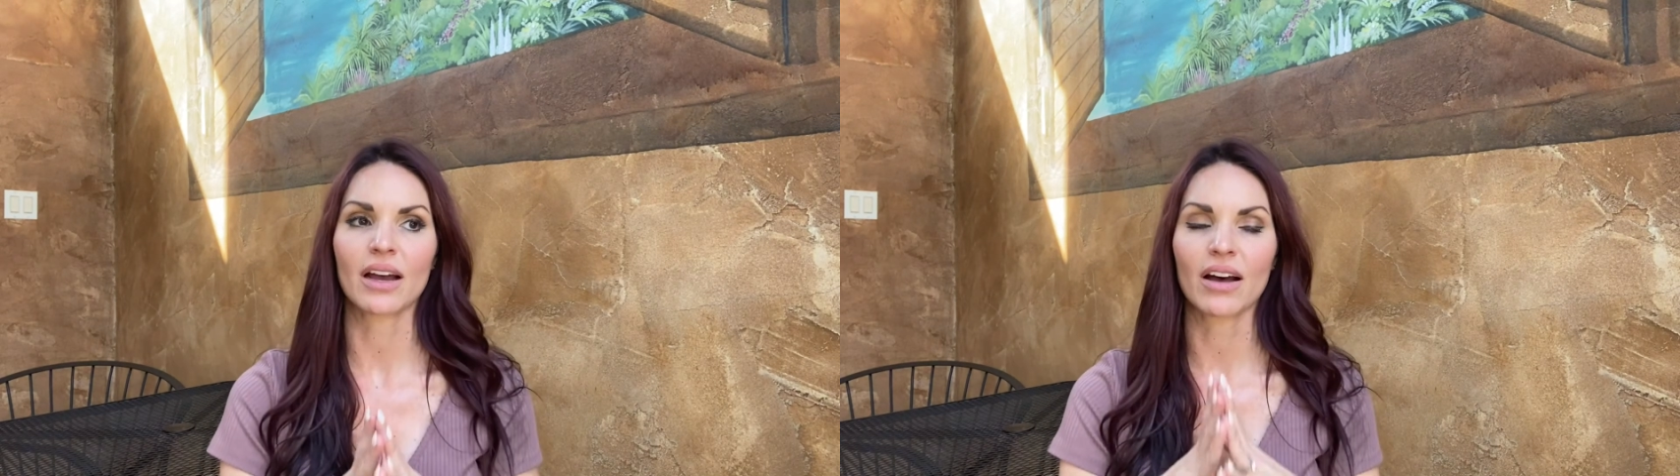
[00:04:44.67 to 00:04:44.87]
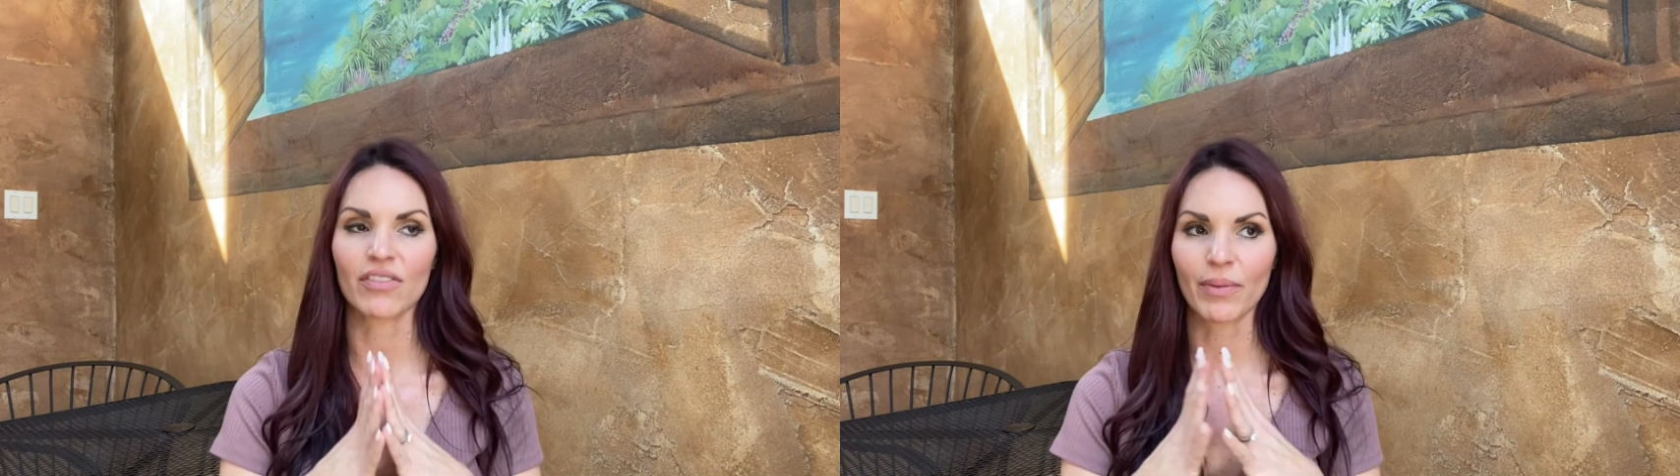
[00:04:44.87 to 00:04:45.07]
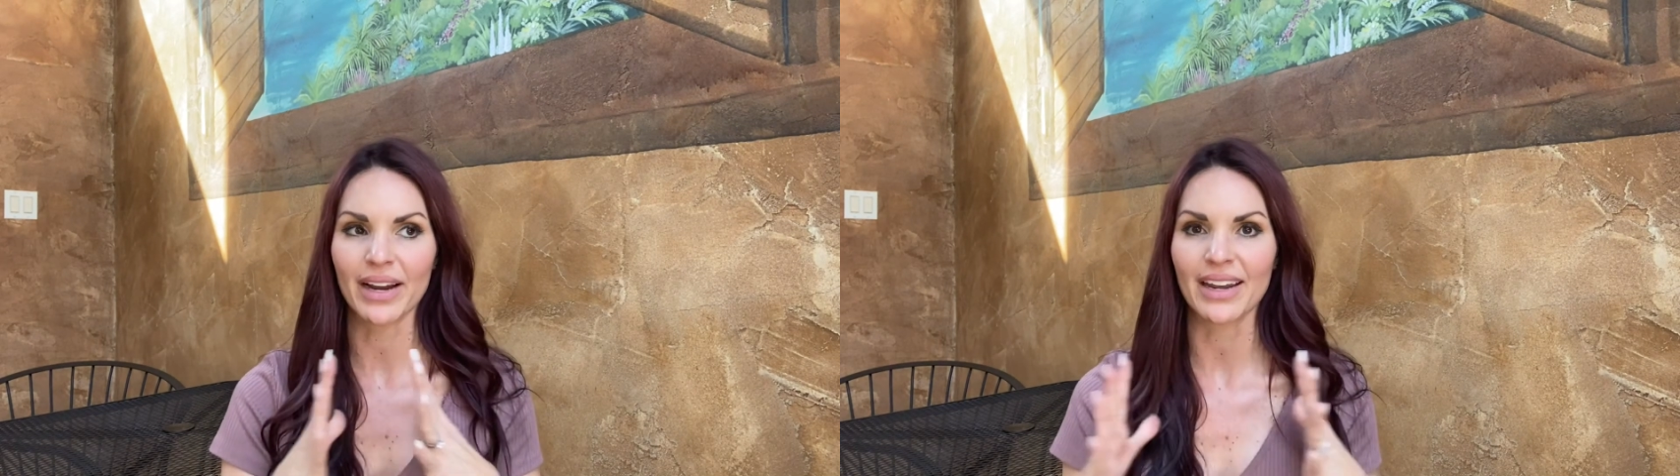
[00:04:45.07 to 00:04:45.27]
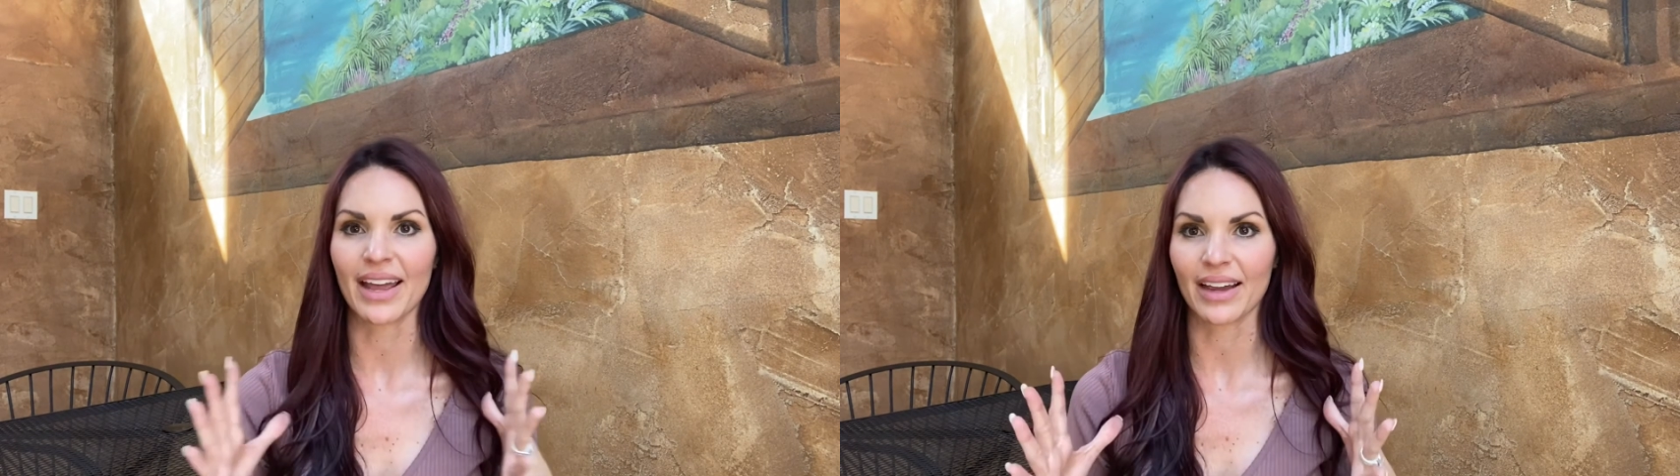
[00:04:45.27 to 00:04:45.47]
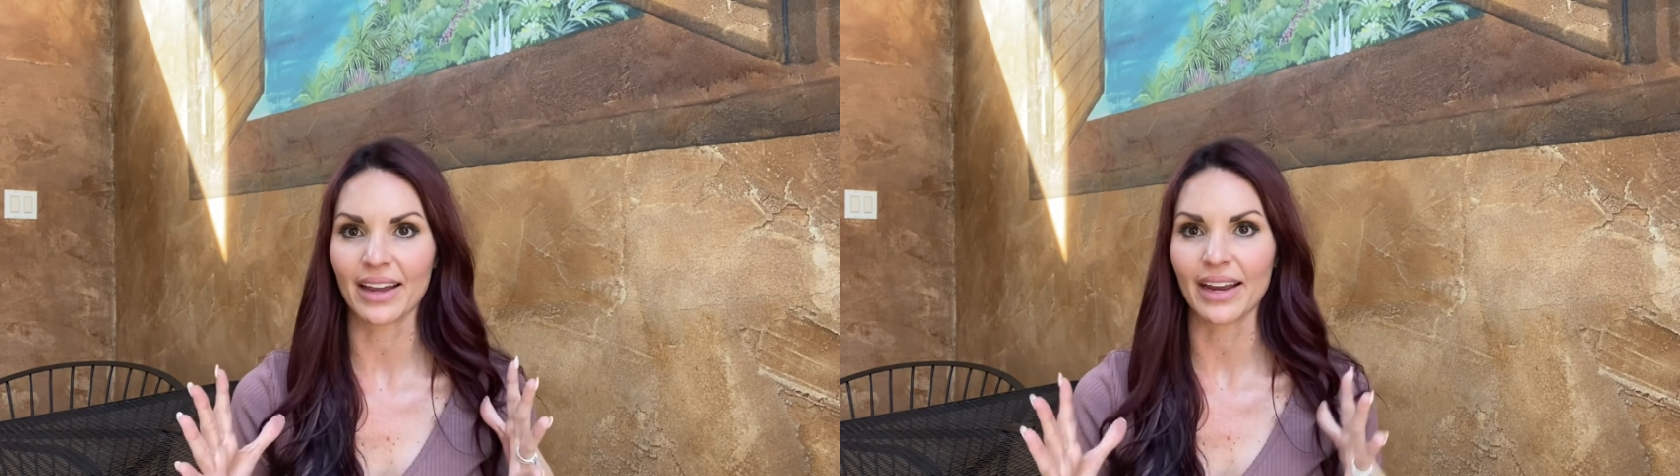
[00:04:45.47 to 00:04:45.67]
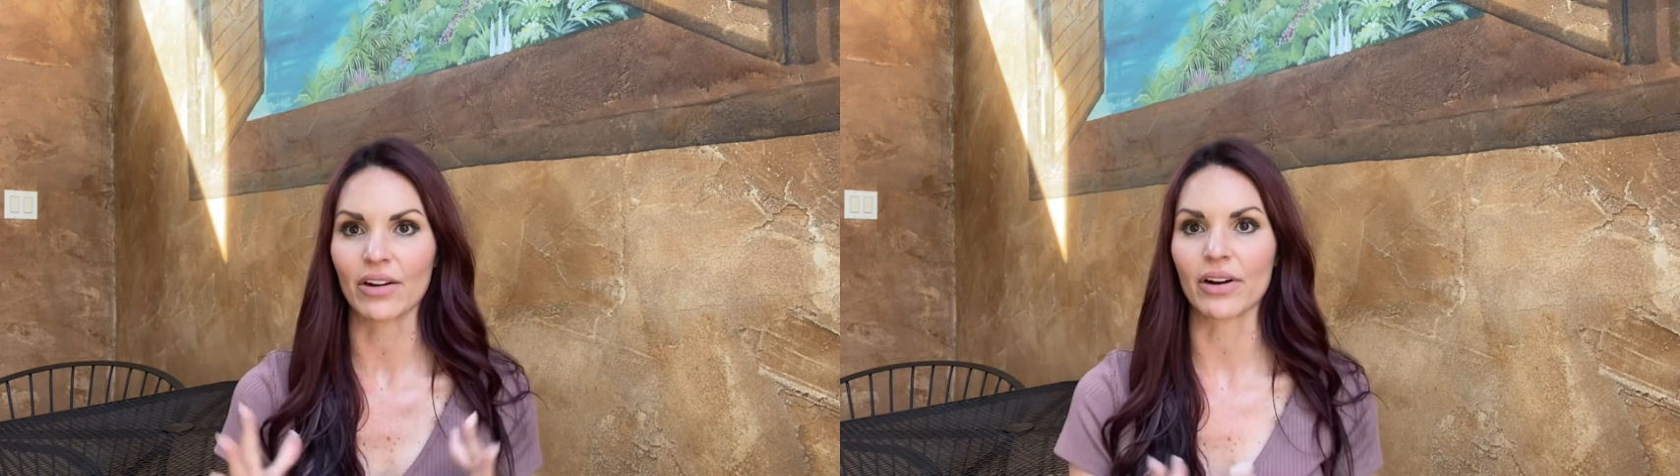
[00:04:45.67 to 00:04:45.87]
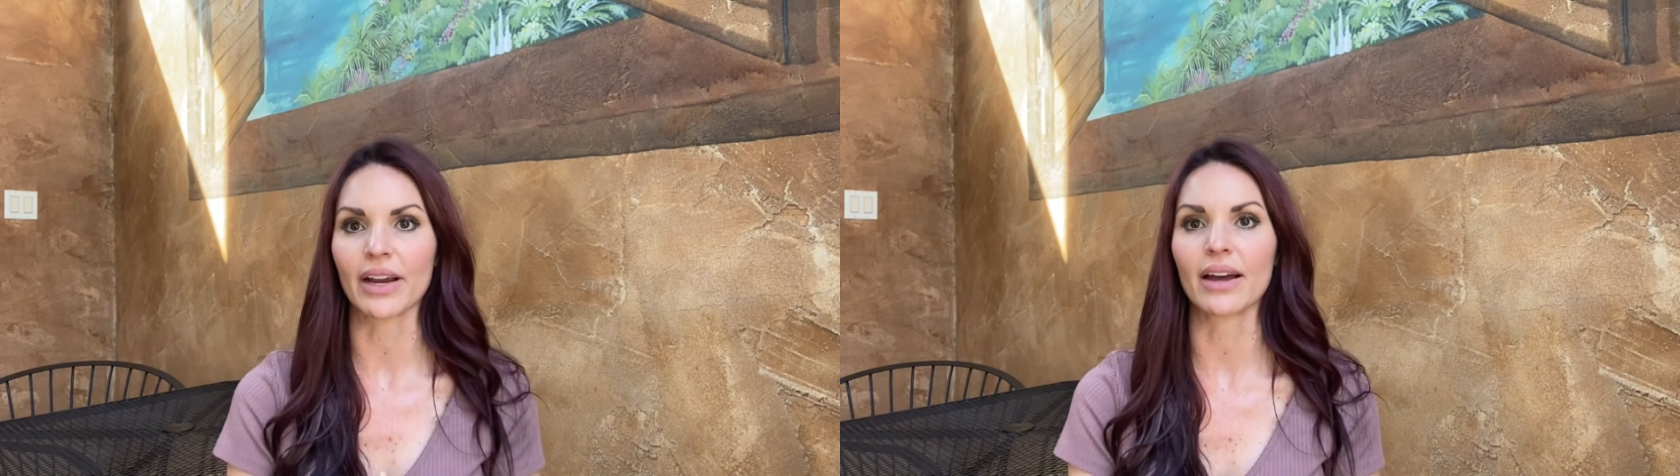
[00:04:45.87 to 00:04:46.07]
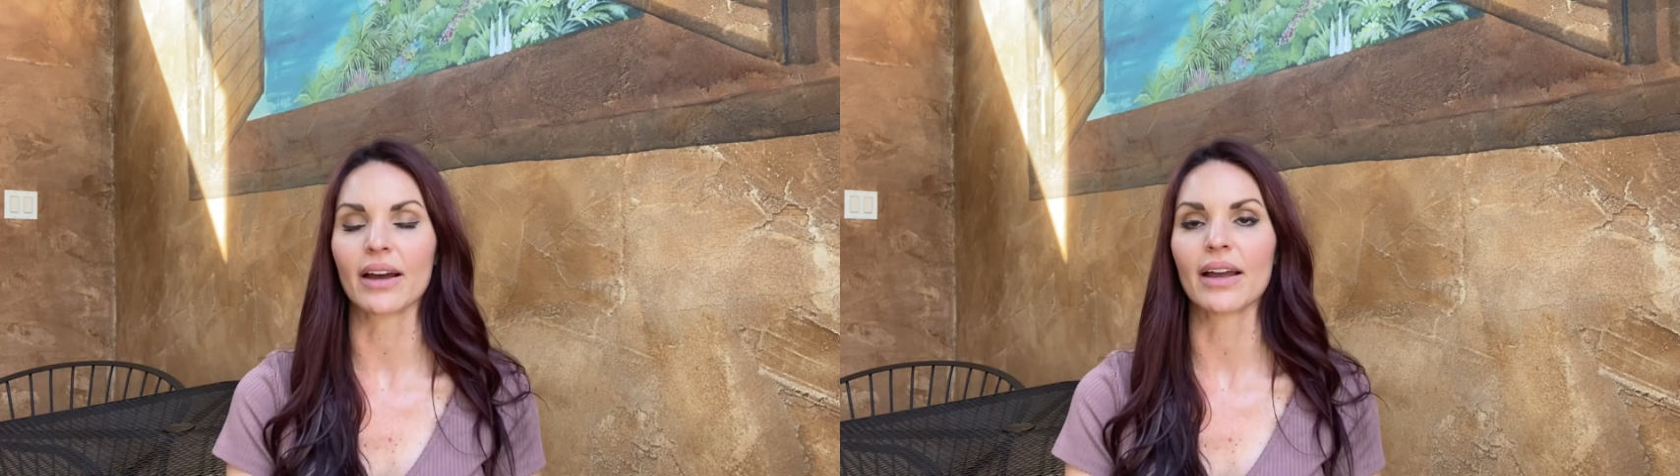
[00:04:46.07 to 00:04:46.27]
of my neck area,